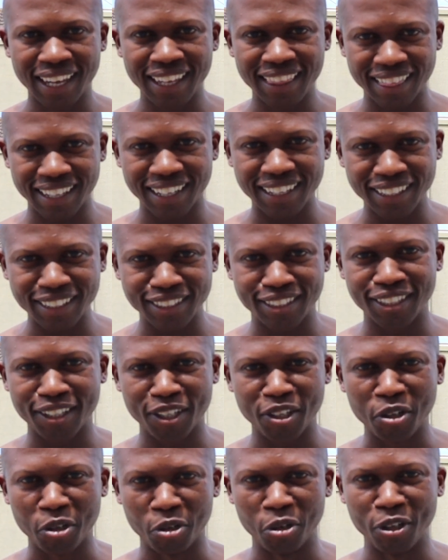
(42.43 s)

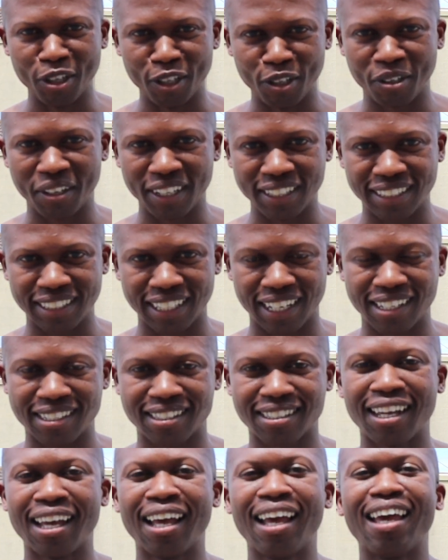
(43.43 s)
3D good looking chest
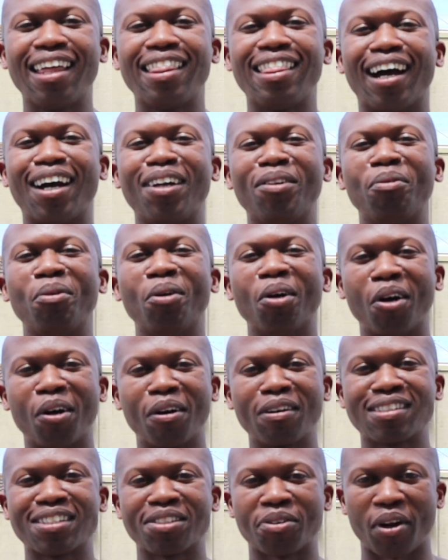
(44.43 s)
that we
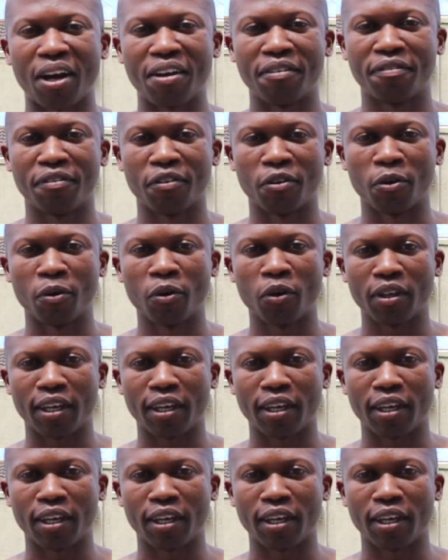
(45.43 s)
all strive for.